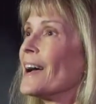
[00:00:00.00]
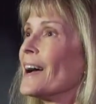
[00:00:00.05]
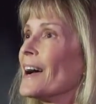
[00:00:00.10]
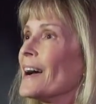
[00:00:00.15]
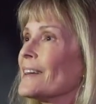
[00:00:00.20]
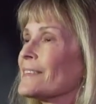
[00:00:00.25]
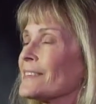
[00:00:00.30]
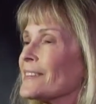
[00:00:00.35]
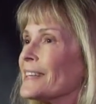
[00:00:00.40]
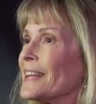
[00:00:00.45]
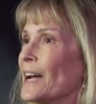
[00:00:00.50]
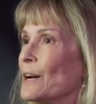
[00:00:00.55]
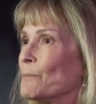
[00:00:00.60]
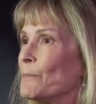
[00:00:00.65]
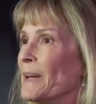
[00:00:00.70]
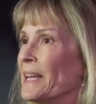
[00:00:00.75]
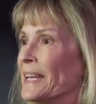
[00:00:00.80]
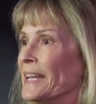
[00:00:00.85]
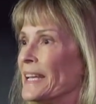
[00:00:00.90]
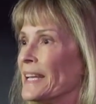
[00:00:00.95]
I said, how
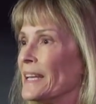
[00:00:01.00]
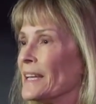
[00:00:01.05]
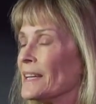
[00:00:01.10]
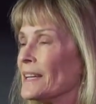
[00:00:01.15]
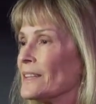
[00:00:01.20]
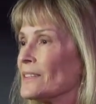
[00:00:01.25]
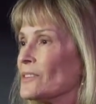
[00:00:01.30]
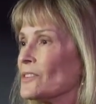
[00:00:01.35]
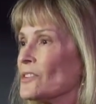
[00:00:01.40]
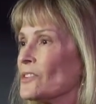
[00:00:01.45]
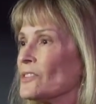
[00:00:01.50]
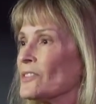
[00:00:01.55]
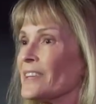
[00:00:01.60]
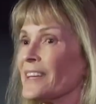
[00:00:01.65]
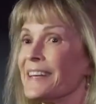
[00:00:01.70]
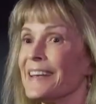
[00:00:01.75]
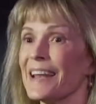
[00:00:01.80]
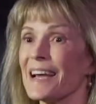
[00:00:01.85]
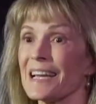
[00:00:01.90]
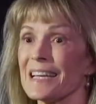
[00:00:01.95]
many? And she
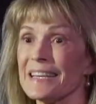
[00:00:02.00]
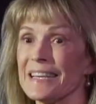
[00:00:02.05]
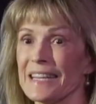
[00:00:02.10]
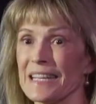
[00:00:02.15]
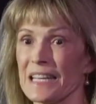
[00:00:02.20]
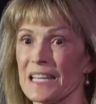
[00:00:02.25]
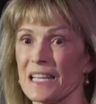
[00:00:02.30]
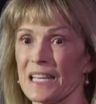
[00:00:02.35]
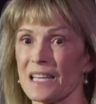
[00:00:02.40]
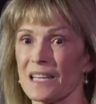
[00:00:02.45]
said, 90.